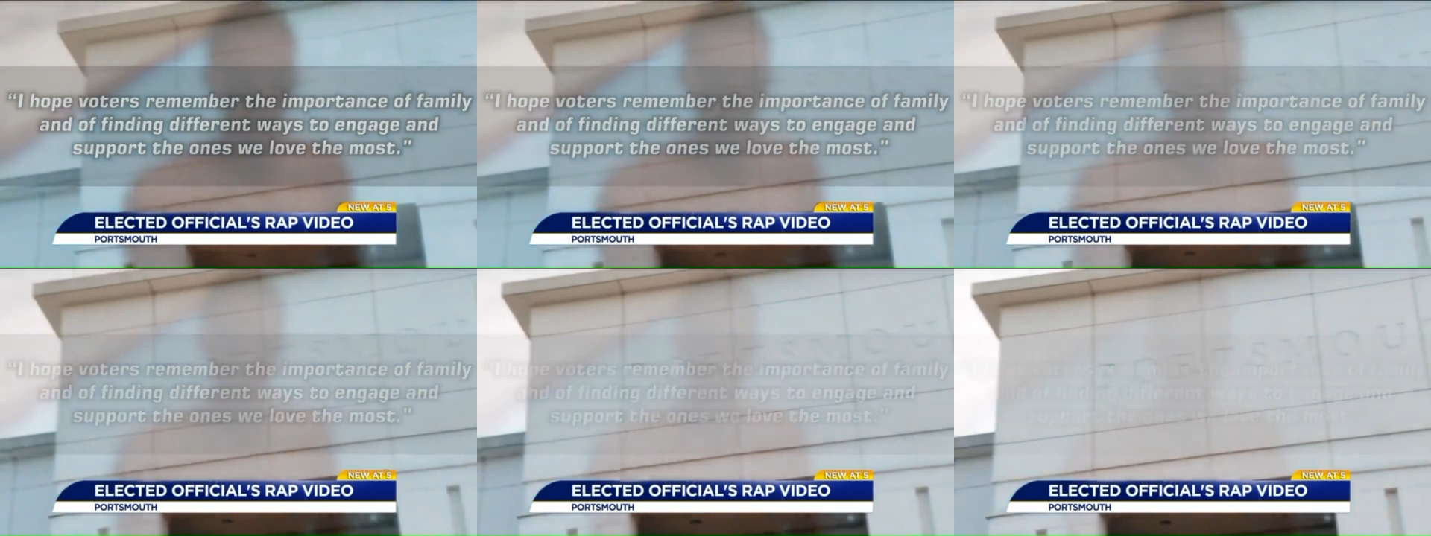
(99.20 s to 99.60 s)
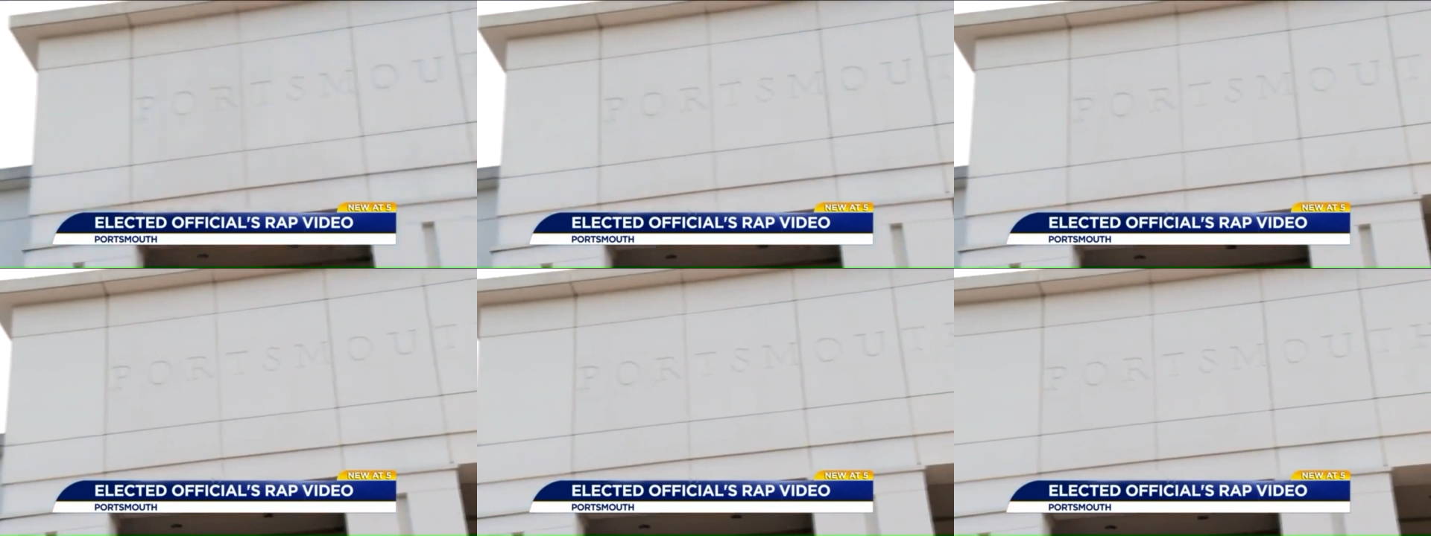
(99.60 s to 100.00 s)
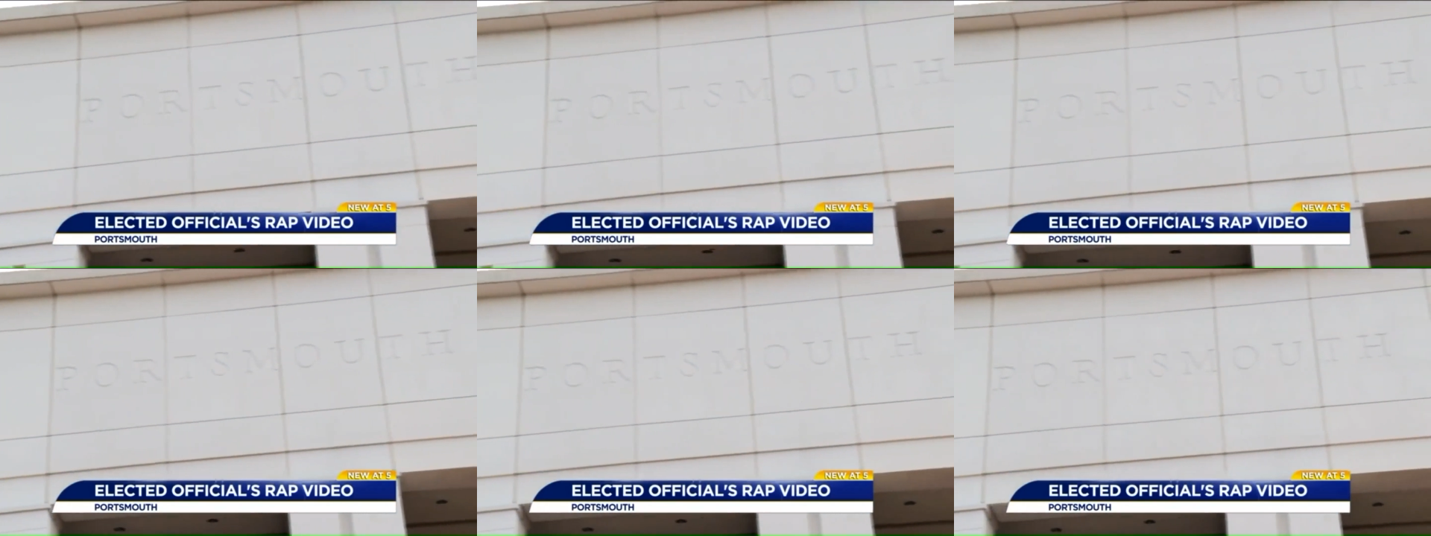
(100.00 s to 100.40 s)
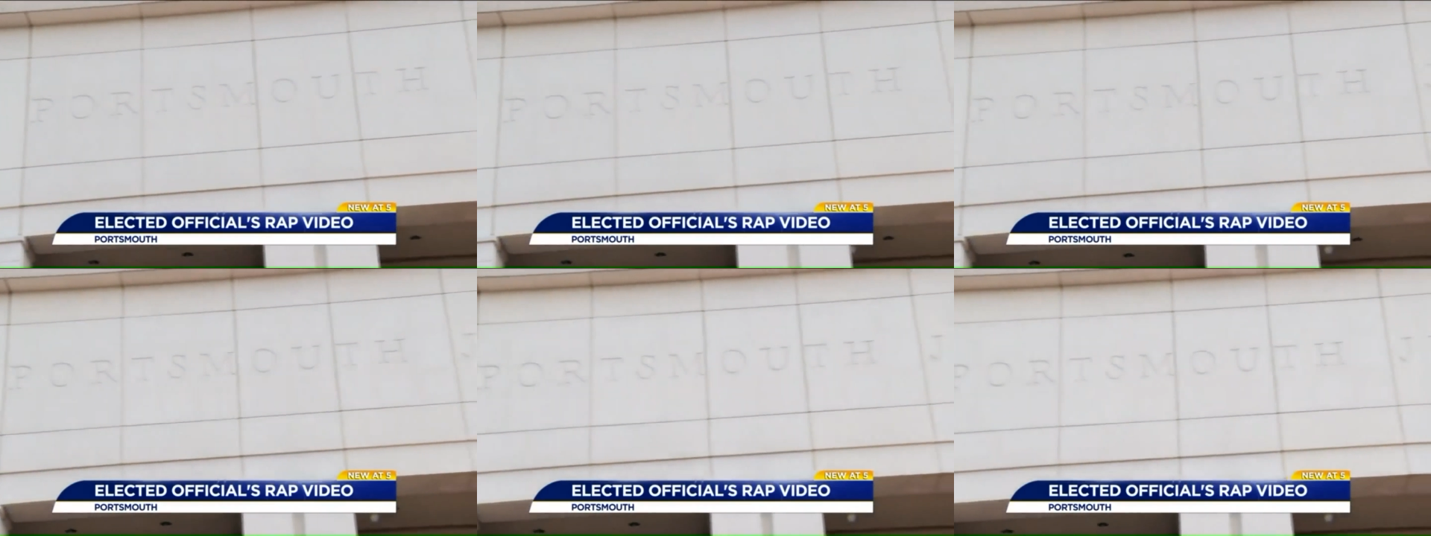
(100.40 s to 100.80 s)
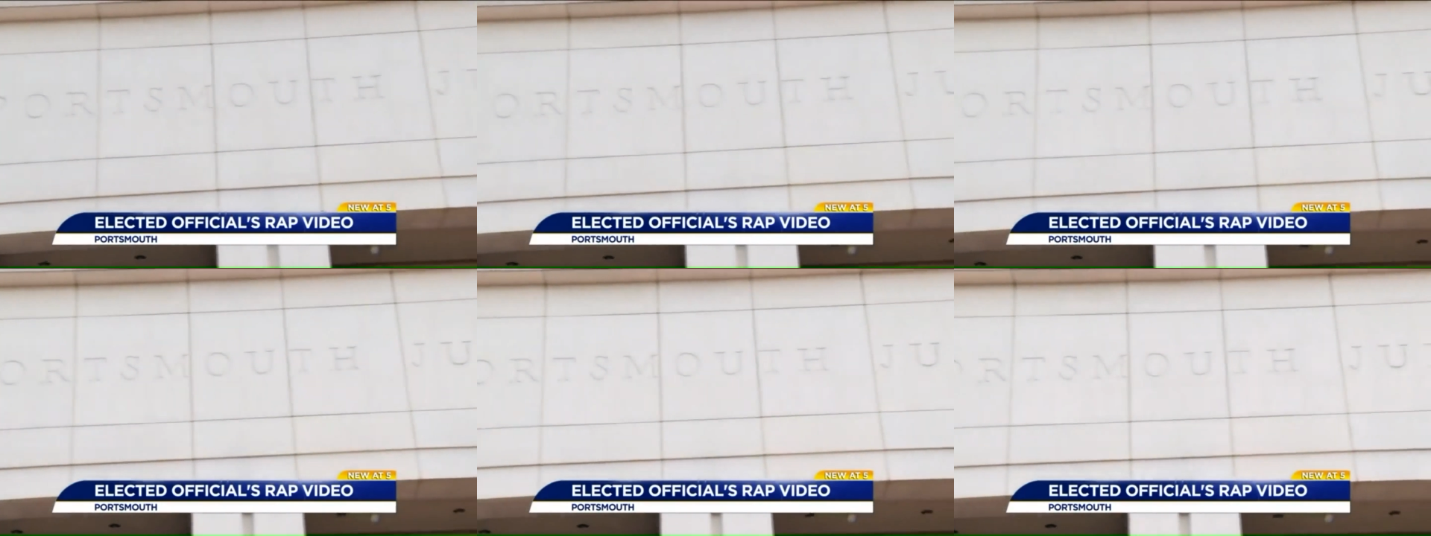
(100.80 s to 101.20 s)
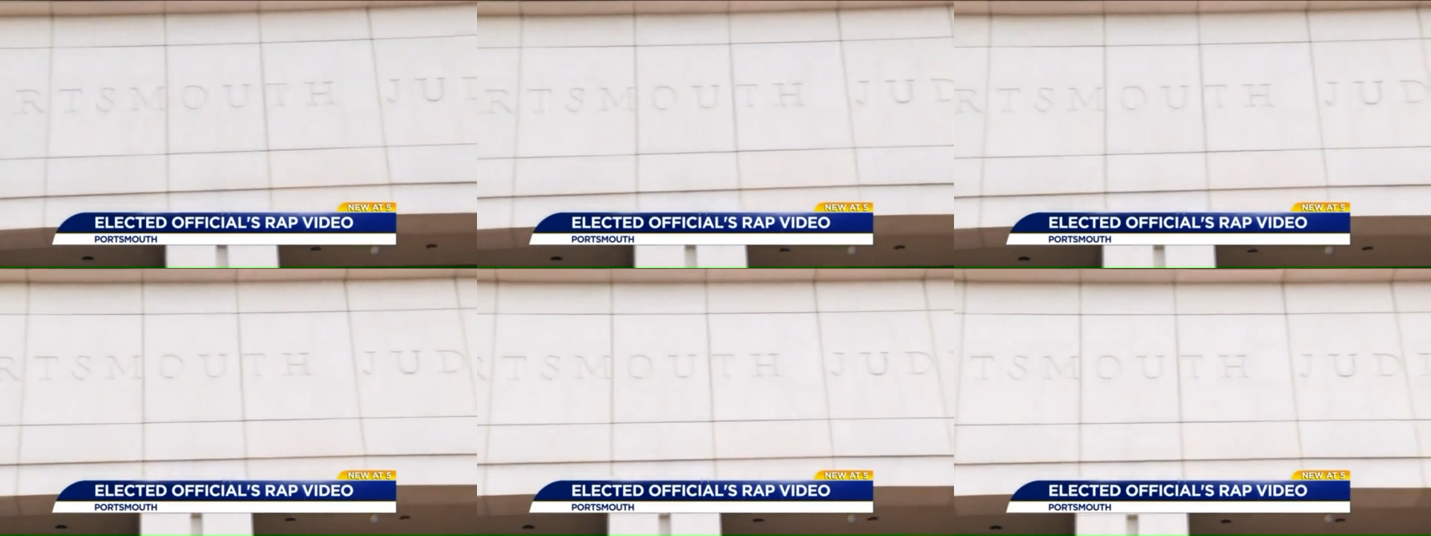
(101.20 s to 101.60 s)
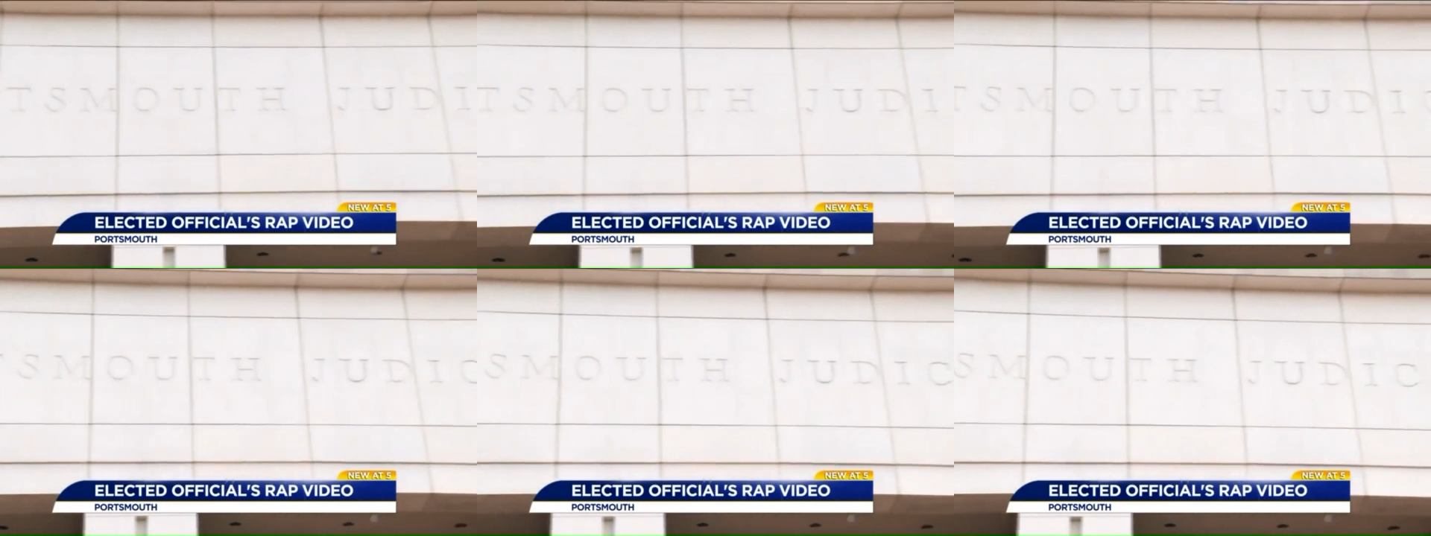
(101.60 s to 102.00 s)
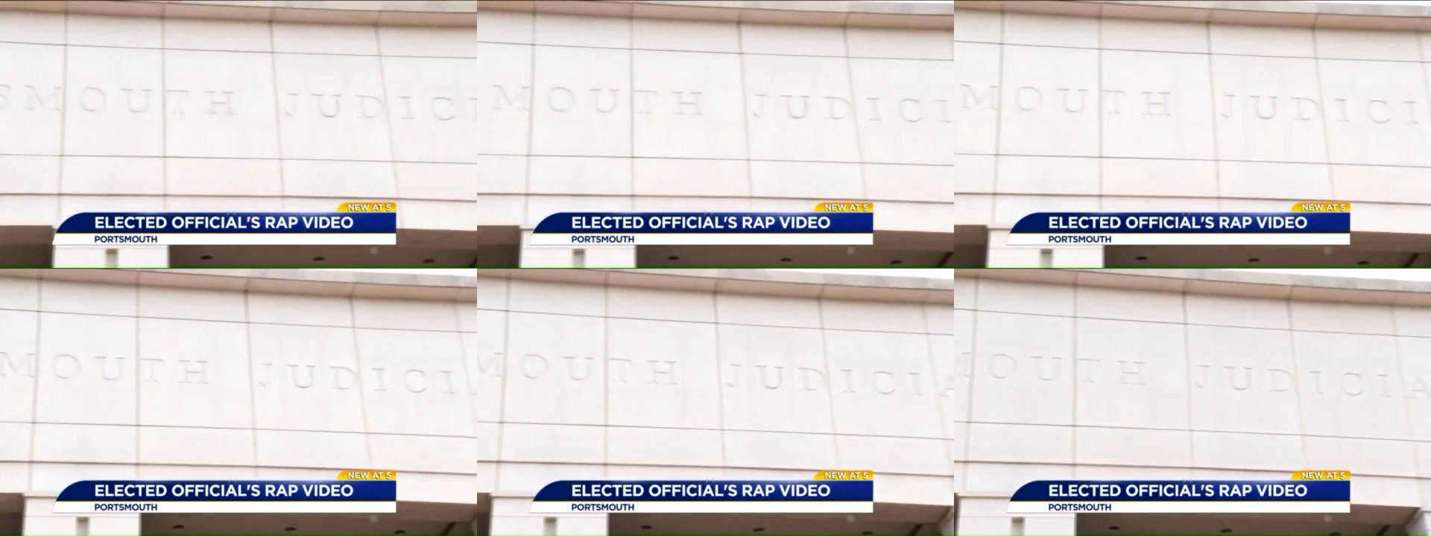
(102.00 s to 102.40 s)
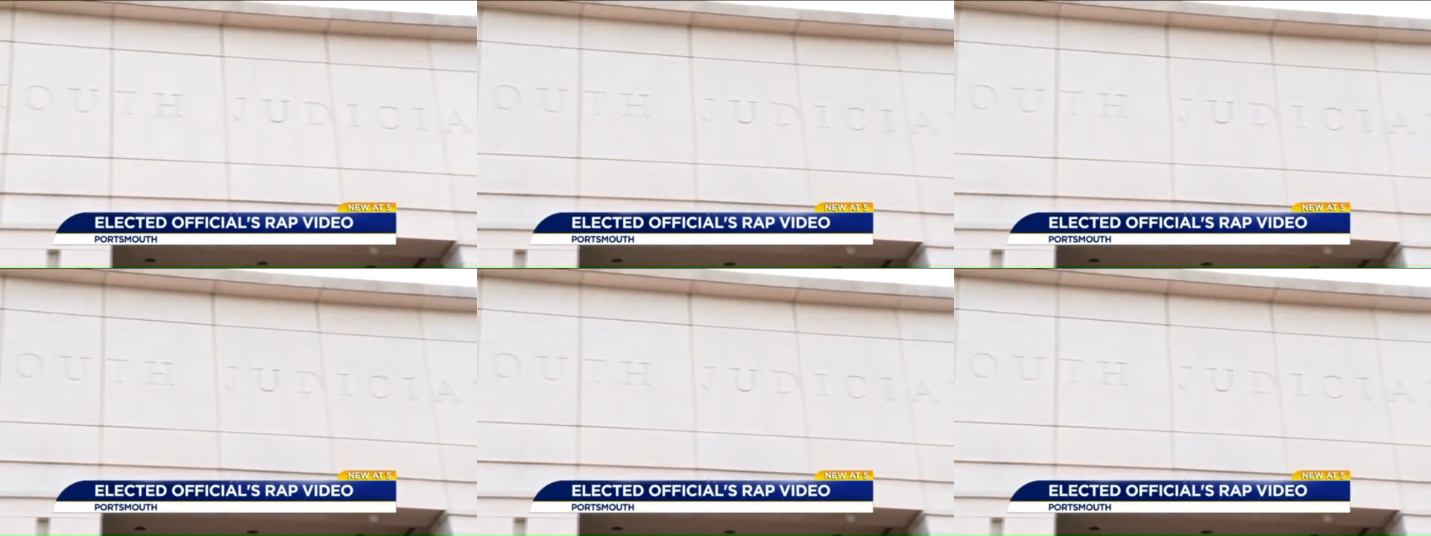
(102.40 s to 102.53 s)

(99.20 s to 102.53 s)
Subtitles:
Nobody's mouth can be seen.